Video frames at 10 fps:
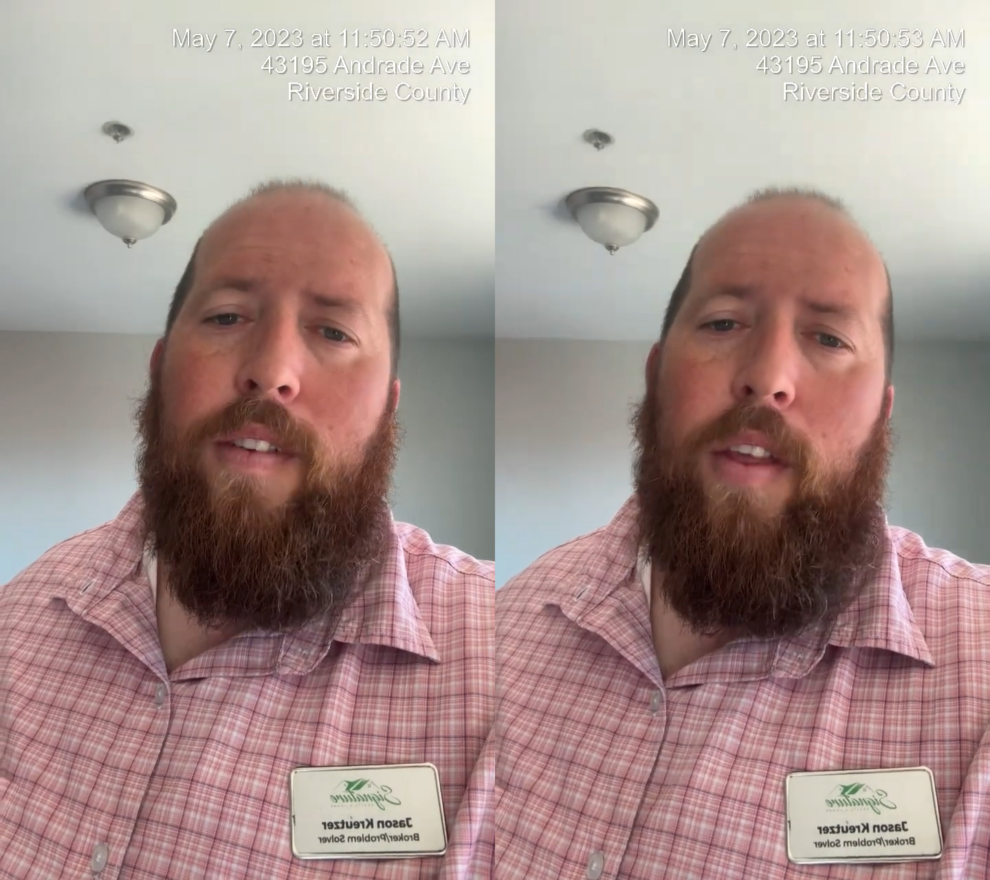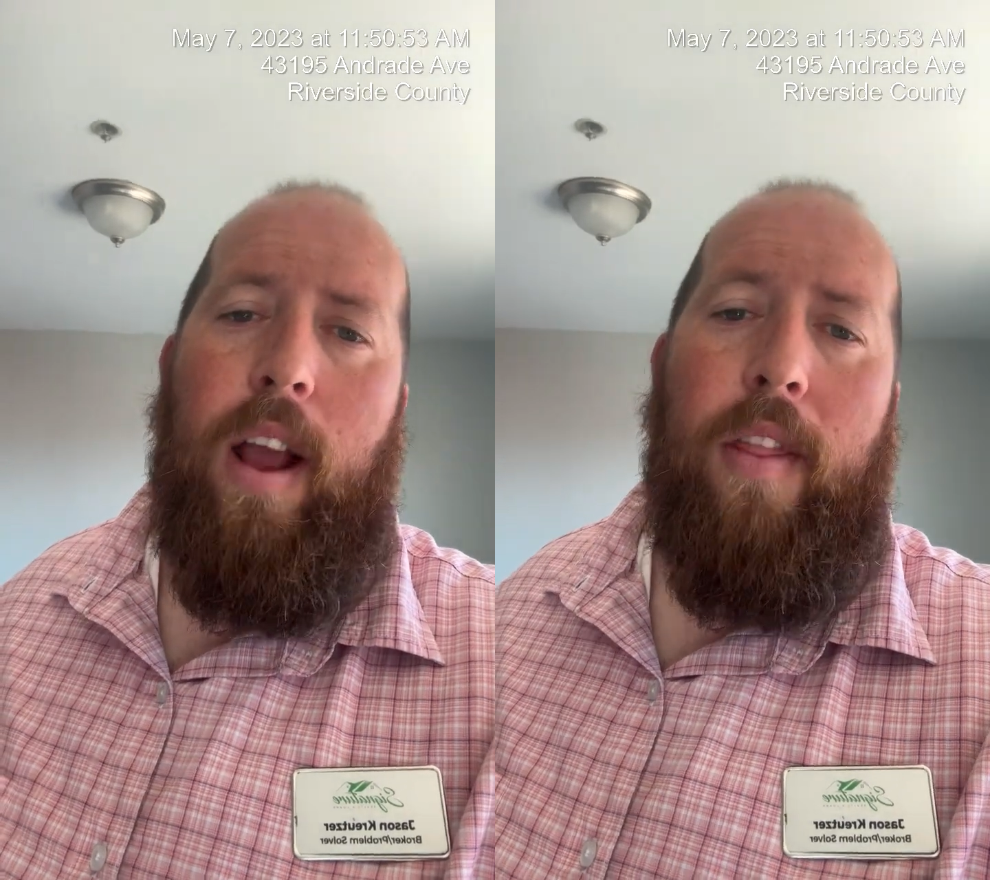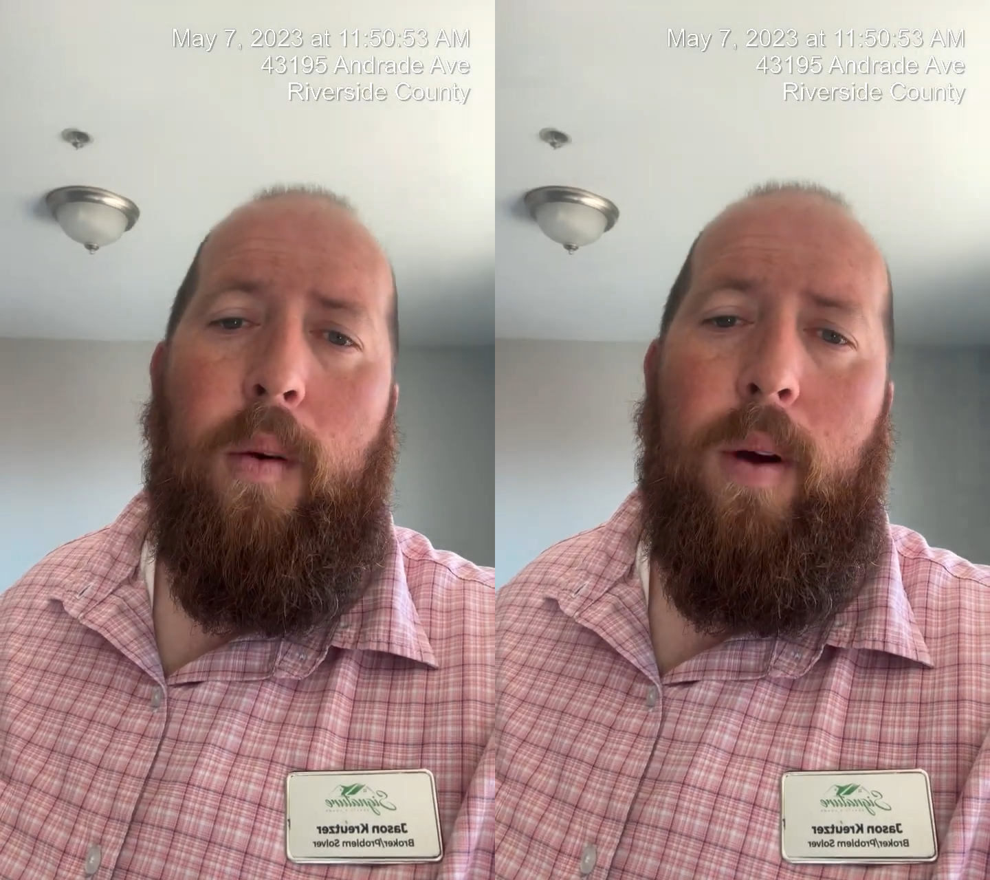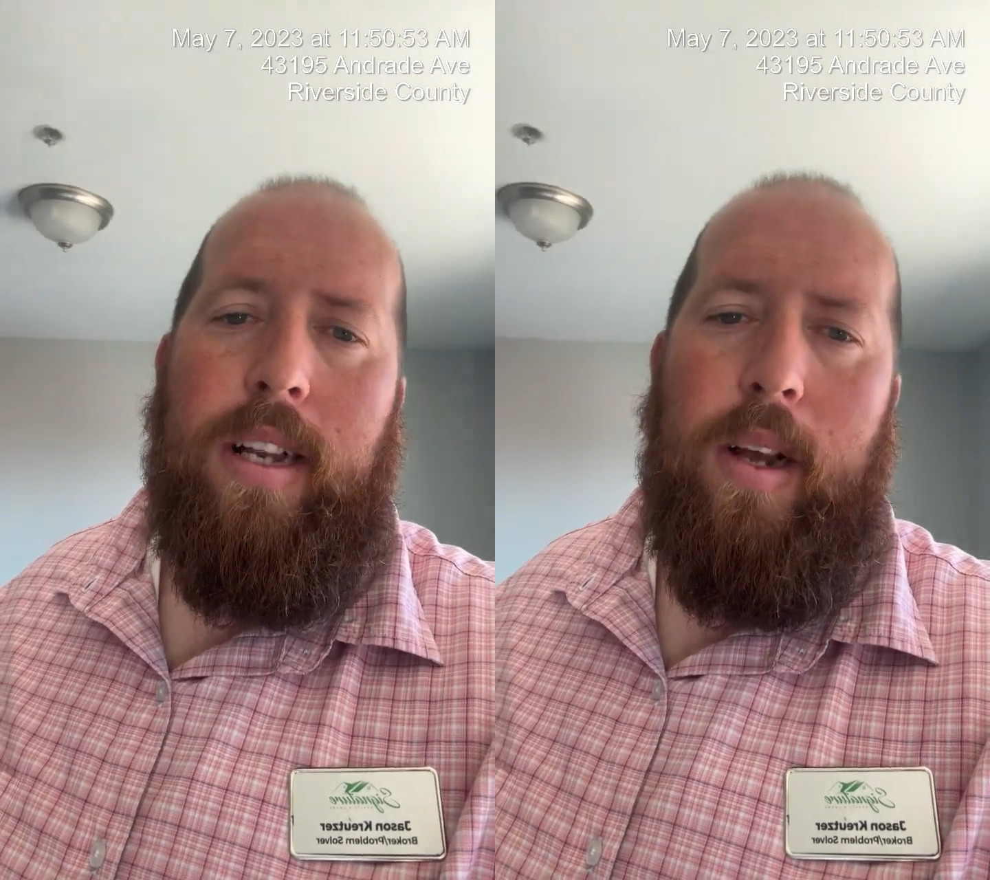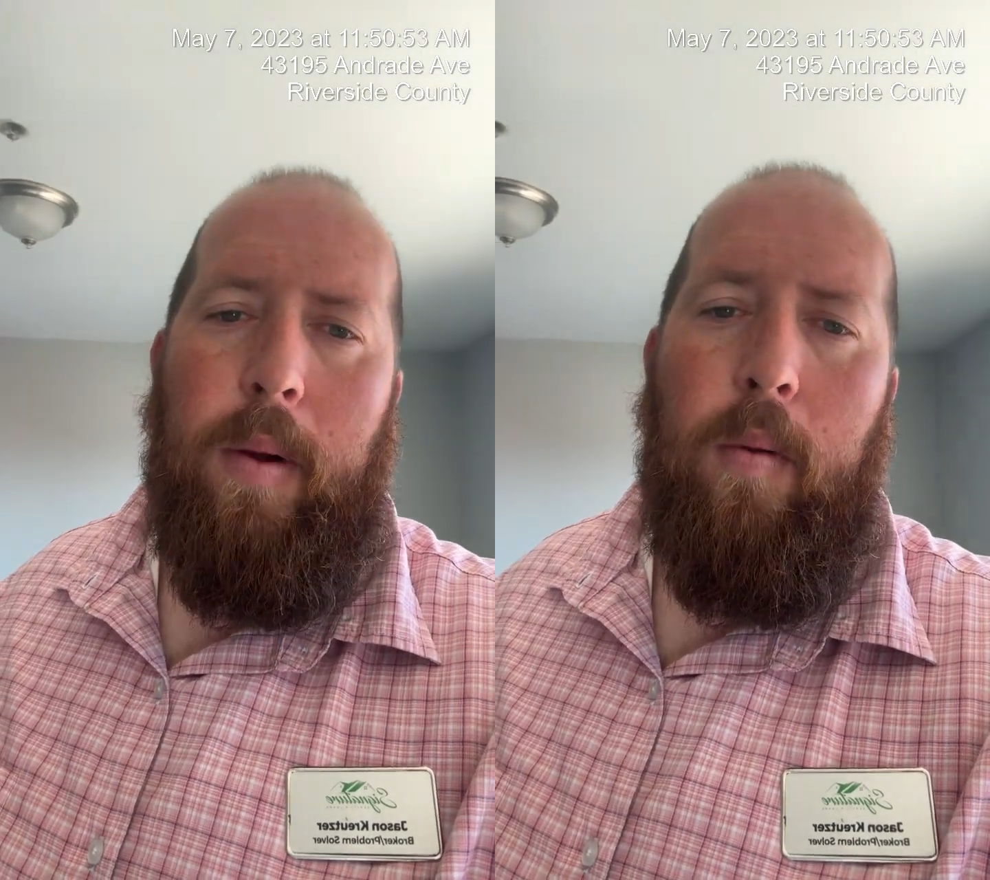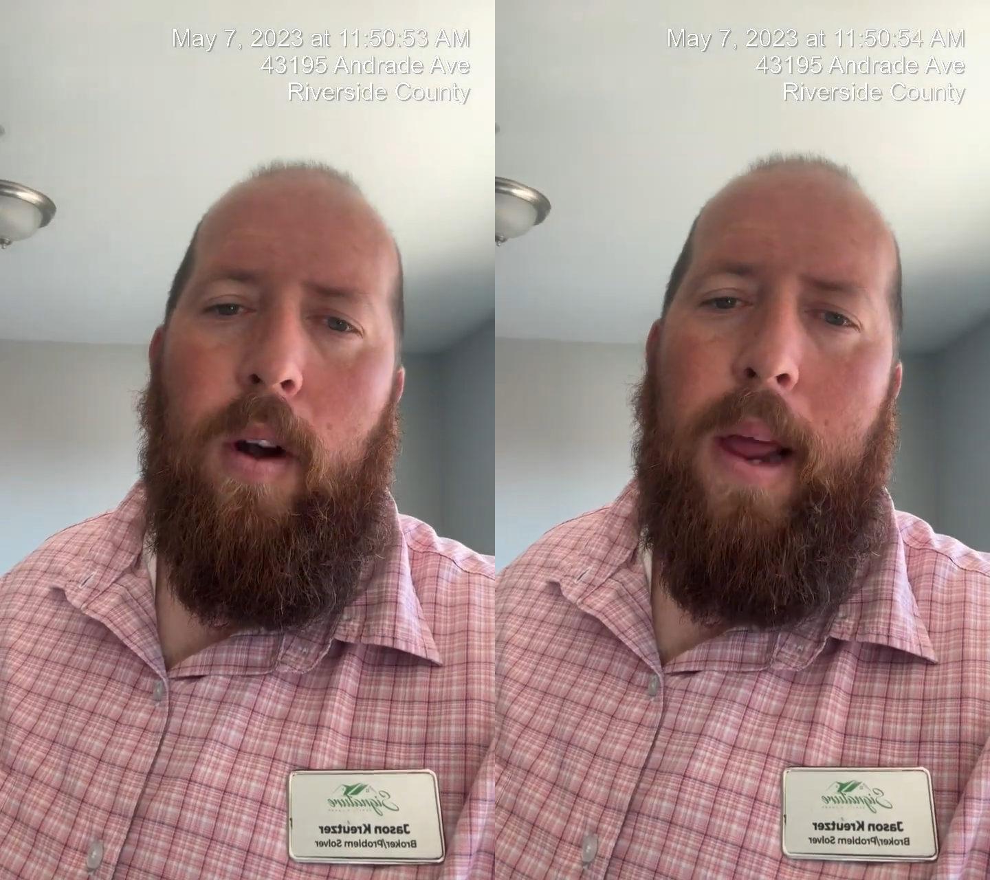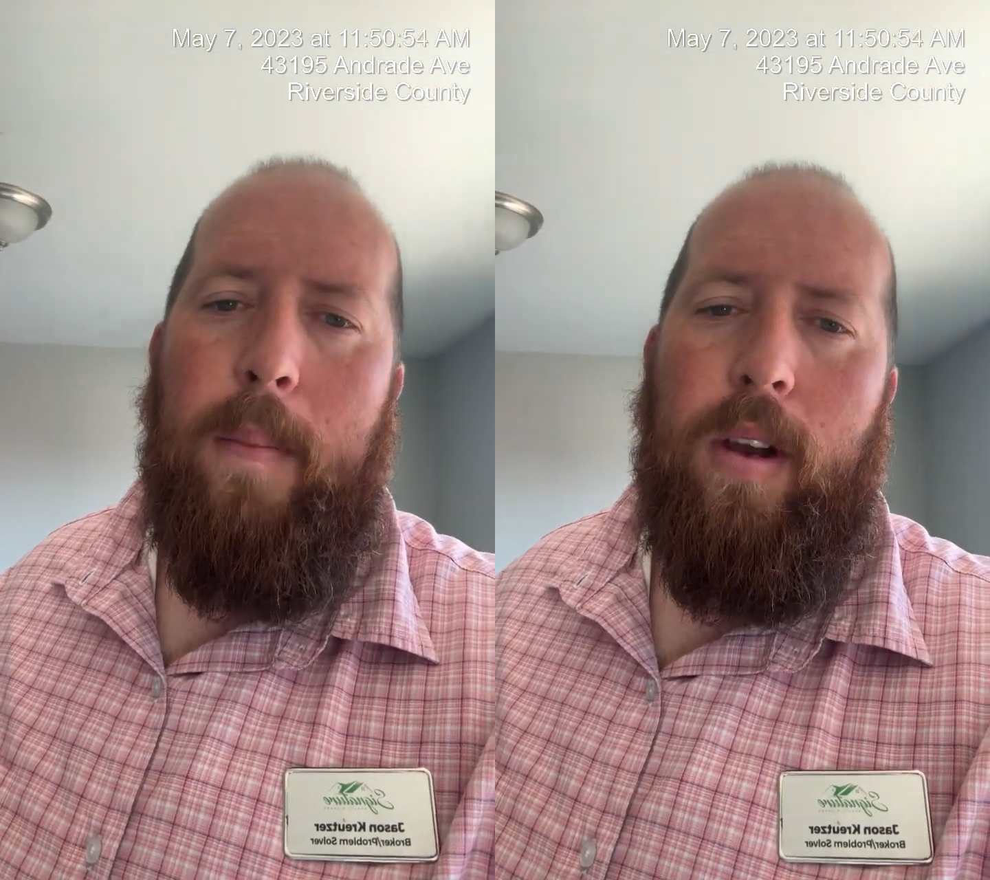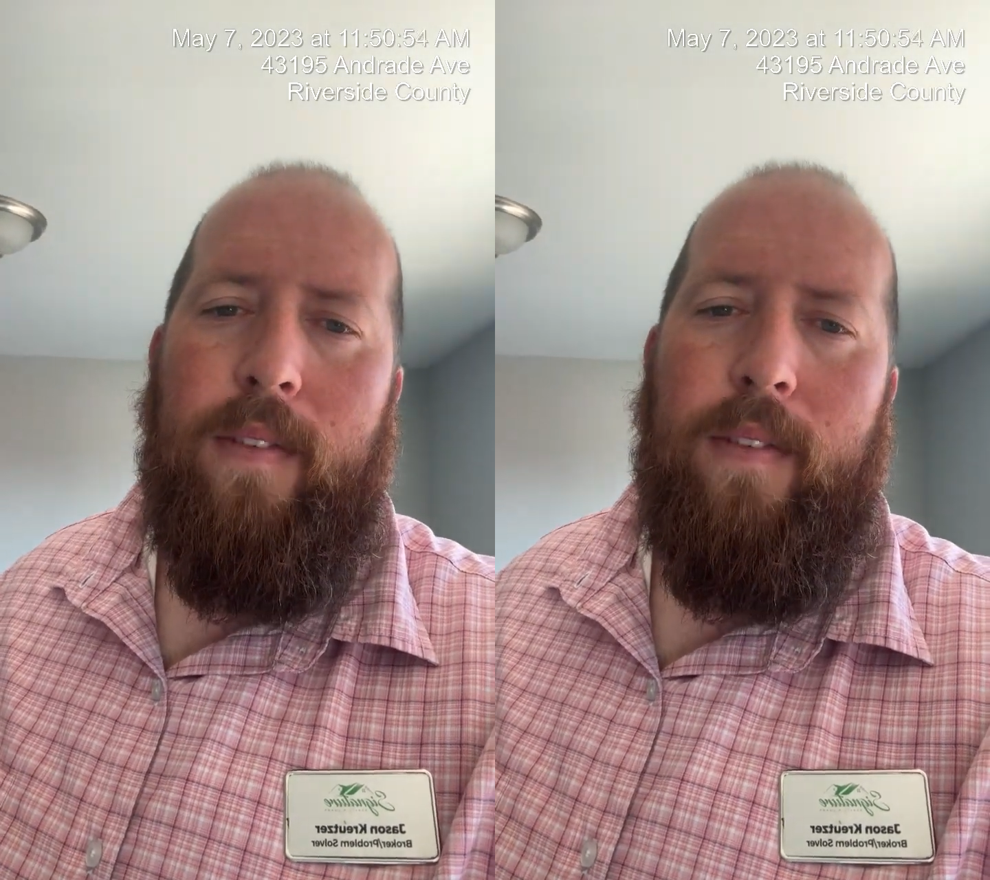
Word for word: for the other ones that we weren't able